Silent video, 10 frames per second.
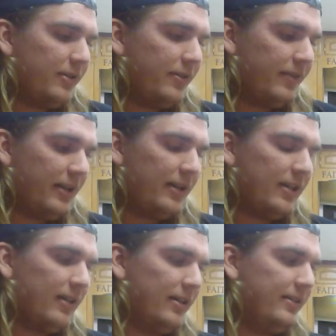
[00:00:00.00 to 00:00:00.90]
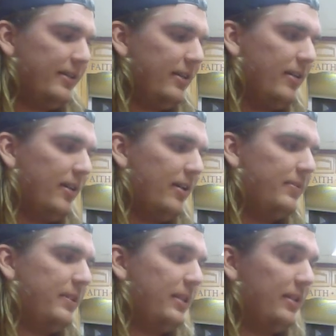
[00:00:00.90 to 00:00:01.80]
the fan until I'm
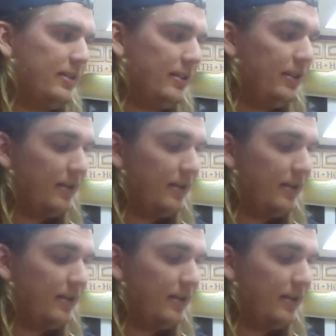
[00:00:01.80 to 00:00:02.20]
dizzy.